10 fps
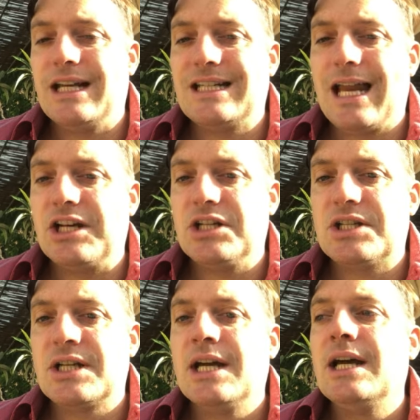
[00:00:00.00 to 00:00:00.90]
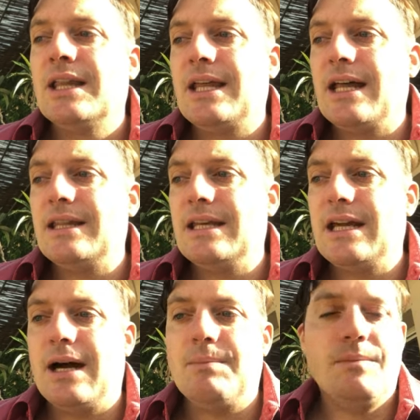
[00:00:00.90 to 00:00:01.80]
intelligence, then the
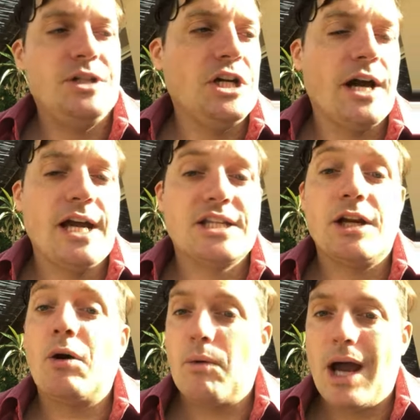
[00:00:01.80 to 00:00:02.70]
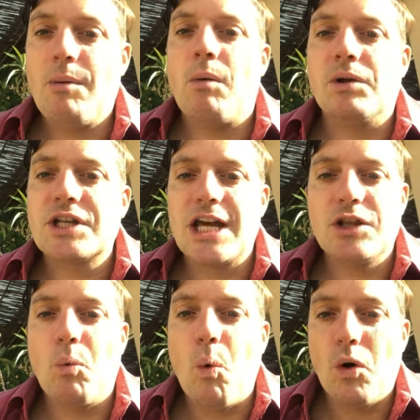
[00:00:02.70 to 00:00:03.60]
GIA said, all right, well, we'll
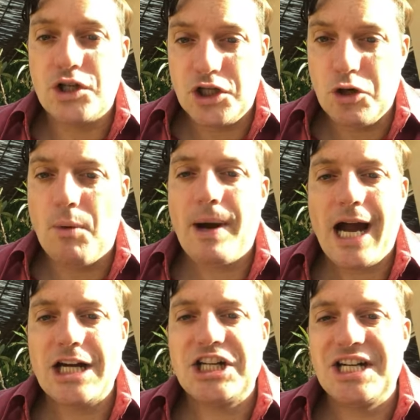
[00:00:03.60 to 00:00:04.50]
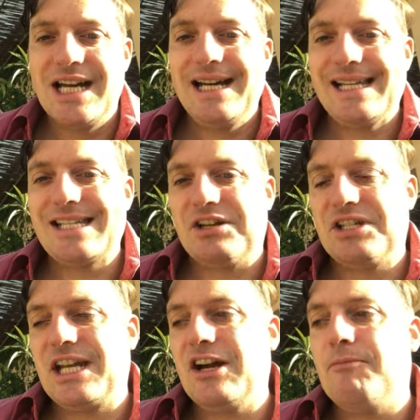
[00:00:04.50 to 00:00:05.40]
take the war to your patch, and
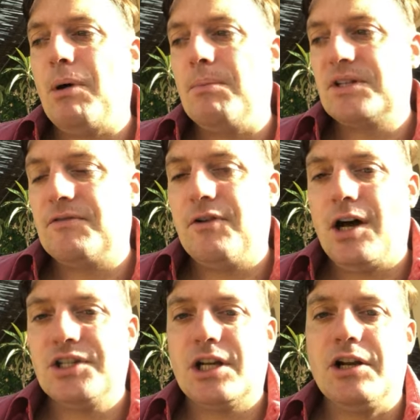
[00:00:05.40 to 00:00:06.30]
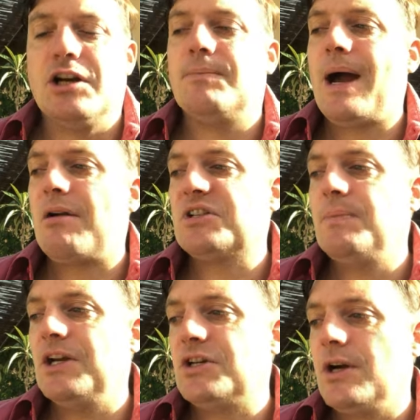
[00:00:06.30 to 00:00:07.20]
started setting off bombs in France, including on the Paris
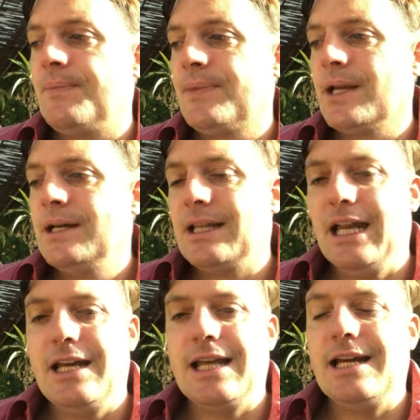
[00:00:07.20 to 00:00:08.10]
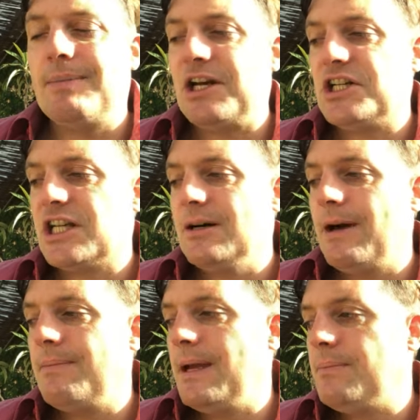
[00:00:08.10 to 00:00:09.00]
metro. They didn't manage to kill
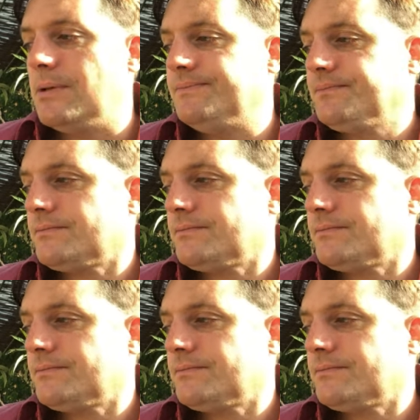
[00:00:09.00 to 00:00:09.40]
many people.